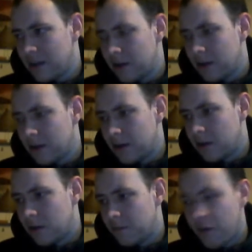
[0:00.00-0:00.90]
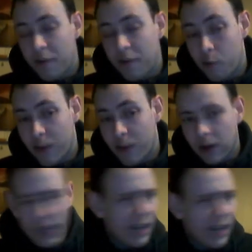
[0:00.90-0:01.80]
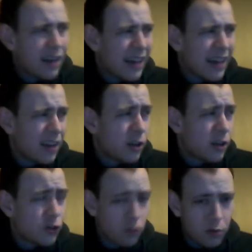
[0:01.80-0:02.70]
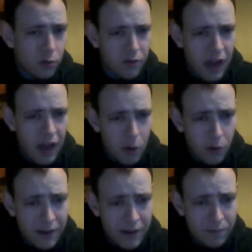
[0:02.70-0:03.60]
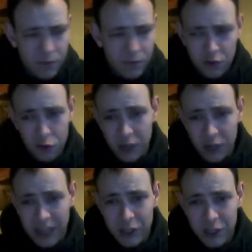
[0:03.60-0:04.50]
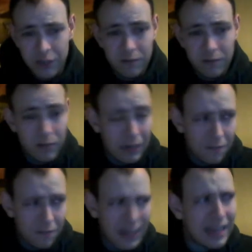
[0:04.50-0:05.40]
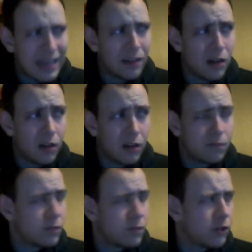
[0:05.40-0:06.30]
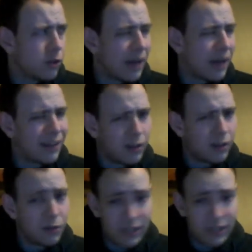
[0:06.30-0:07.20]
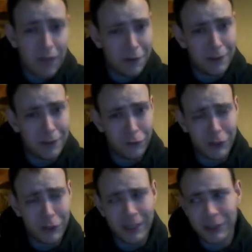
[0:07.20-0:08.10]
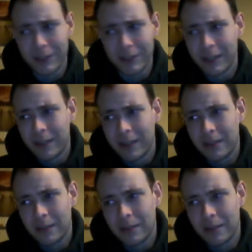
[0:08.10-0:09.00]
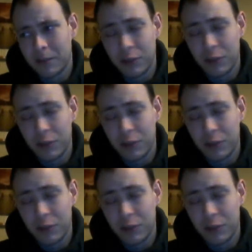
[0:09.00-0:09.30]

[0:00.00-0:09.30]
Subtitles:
very, very real. He had a lot of trouble with heroin and drug addiction, and I think alcohol. I'm not sure about alcohol, but definitely drug addiction, and just